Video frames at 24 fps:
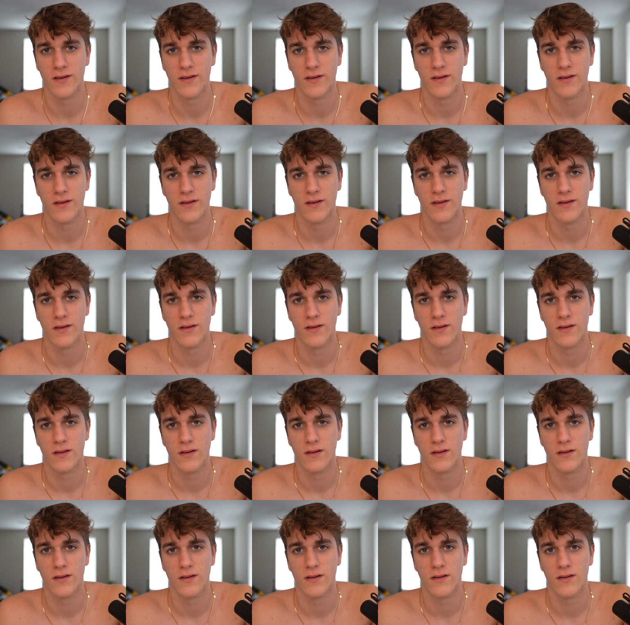
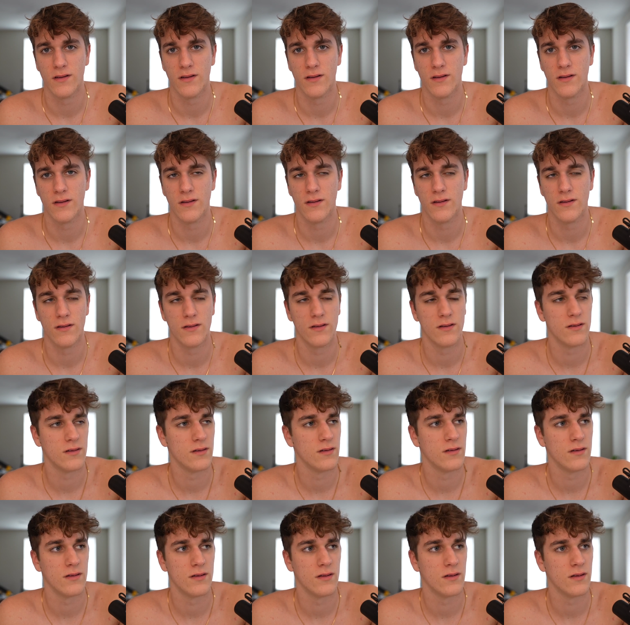
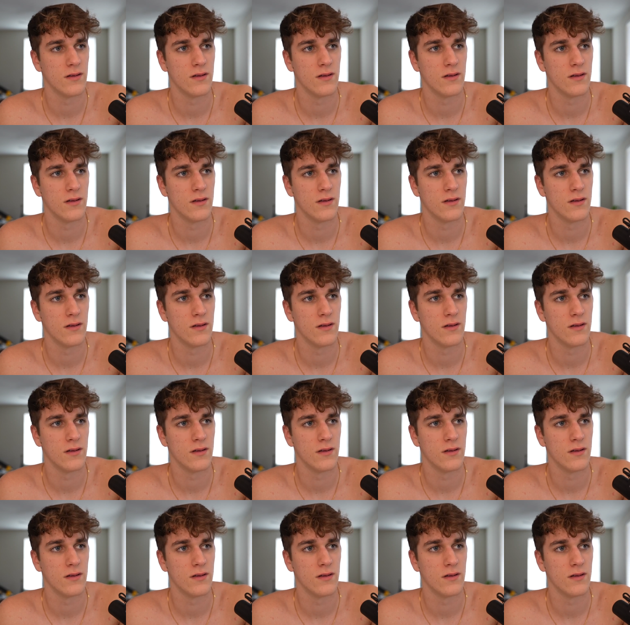(no one is talking)